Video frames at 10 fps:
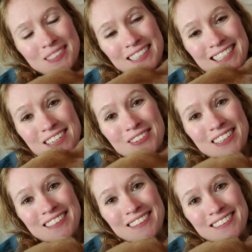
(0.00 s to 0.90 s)
That's how it
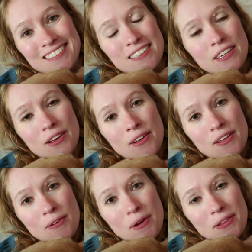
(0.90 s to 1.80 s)
is.
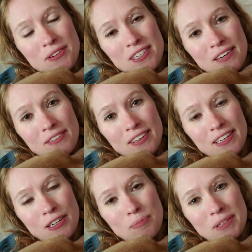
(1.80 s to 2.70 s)
Weather's not really
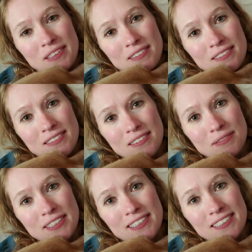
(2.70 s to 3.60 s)
helping,
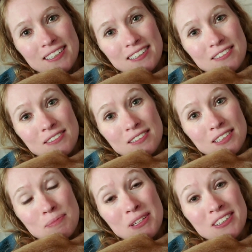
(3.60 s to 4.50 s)
but
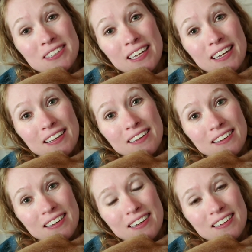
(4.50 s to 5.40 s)
it's been a good day,
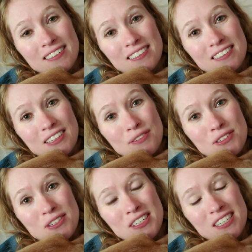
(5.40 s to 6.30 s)
and life
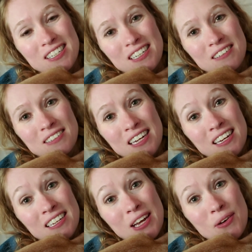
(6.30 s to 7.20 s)
is good, and
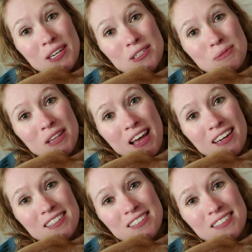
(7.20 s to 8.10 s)
now I get to
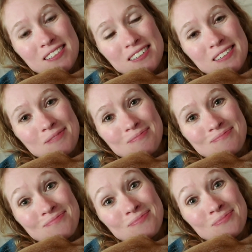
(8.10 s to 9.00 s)
relax.
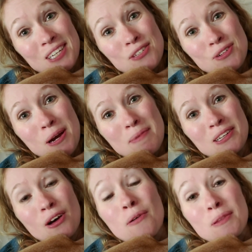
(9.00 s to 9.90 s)
Thanks for coming
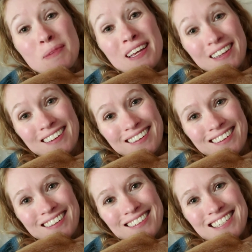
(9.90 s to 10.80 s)
along with me.
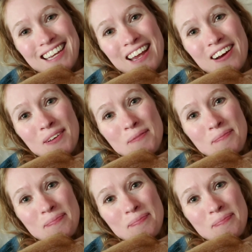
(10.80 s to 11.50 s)
Take care.